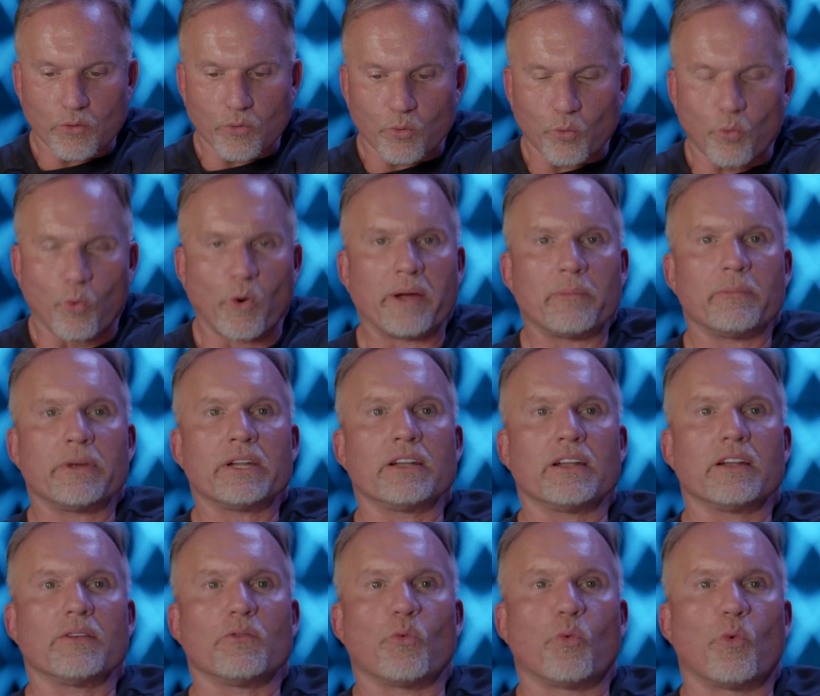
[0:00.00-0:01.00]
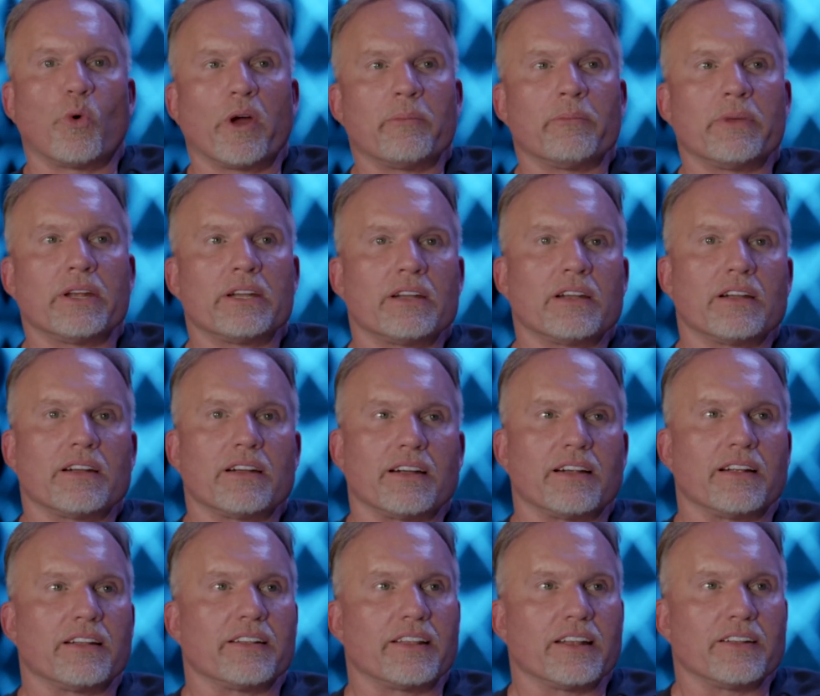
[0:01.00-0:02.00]
women,
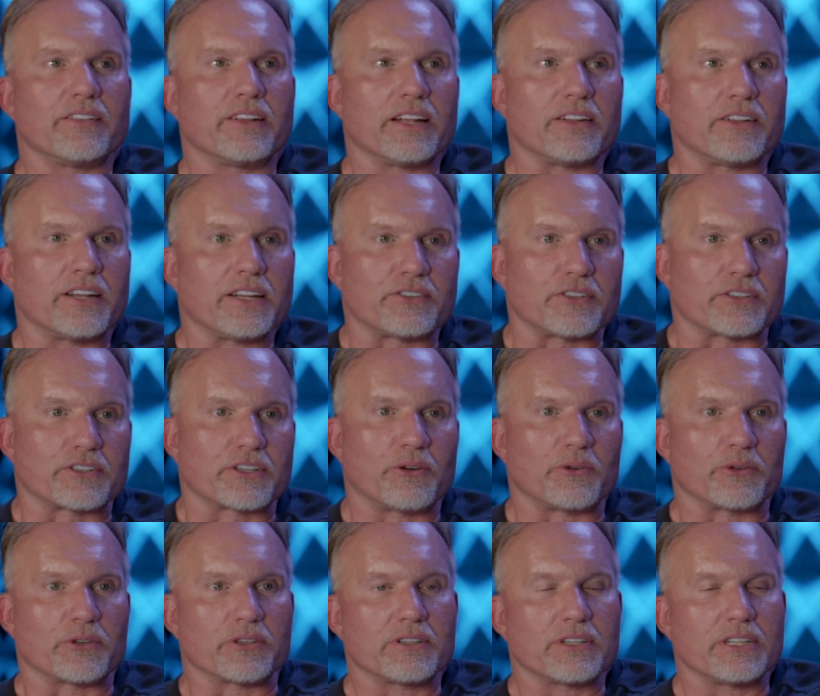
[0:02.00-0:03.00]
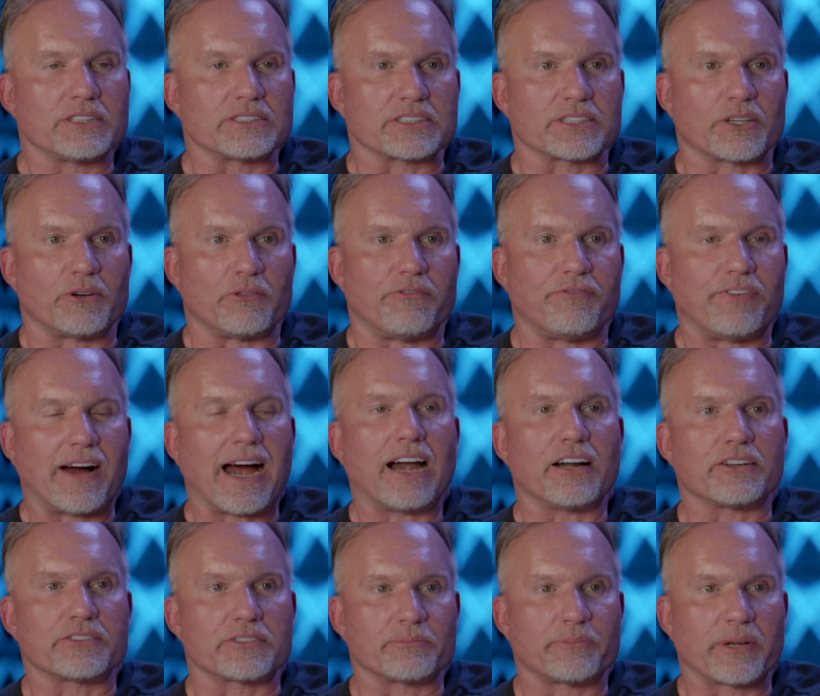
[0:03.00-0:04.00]
This is going to
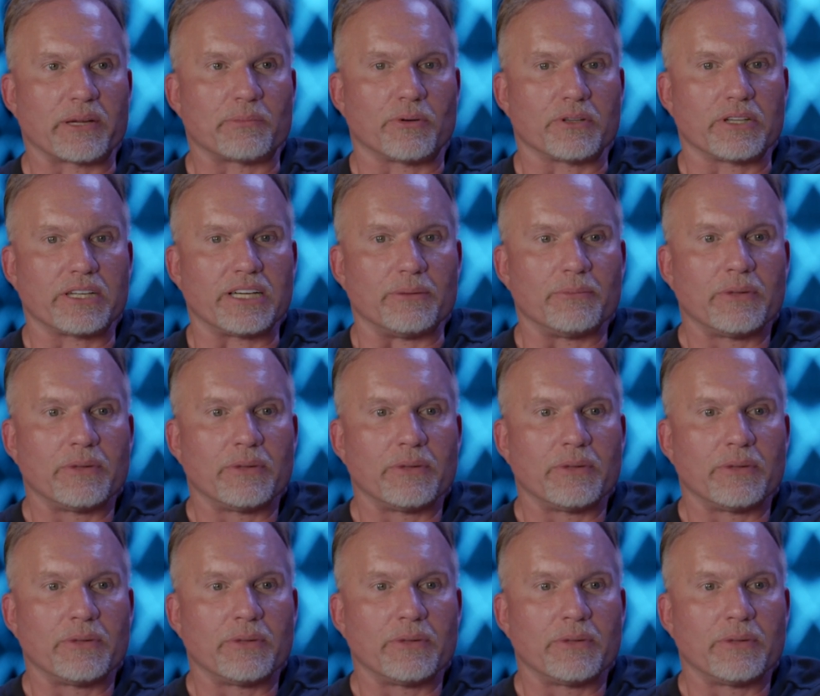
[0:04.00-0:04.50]
fire some people up.